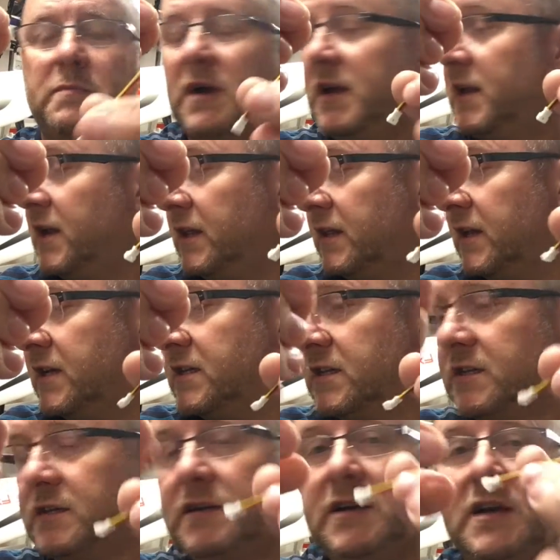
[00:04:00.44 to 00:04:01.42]
buy like
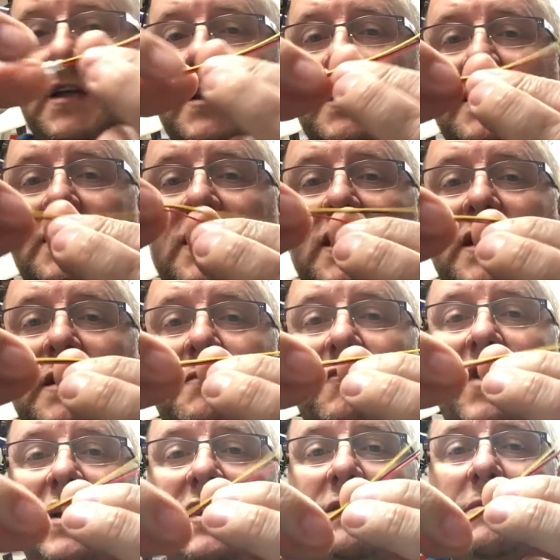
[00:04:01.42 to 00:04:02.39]
this, and they come
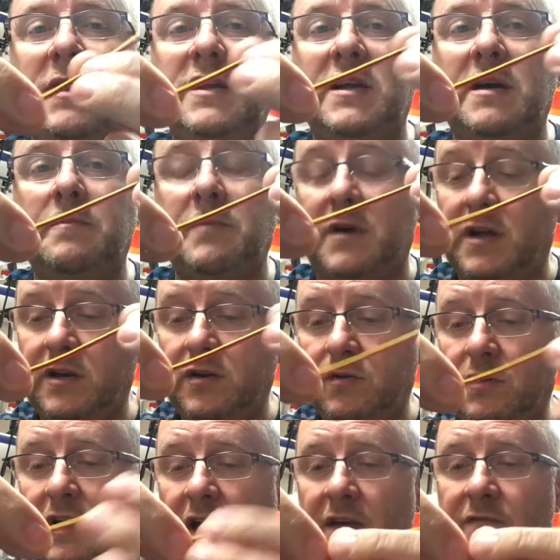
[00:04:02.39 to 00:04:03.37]
ready made up, and you
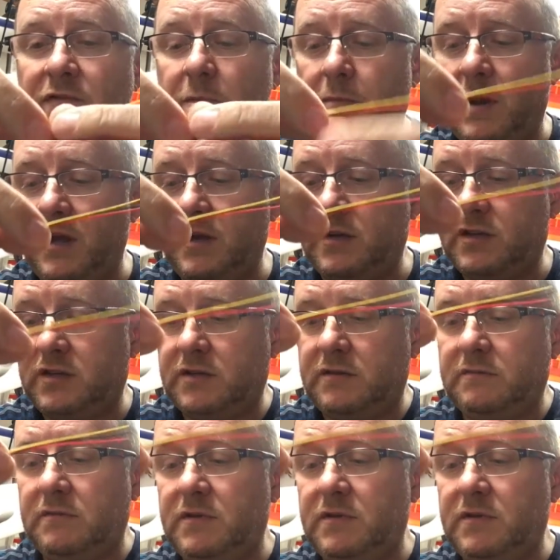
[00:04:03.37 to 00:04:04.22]
can have the plugs,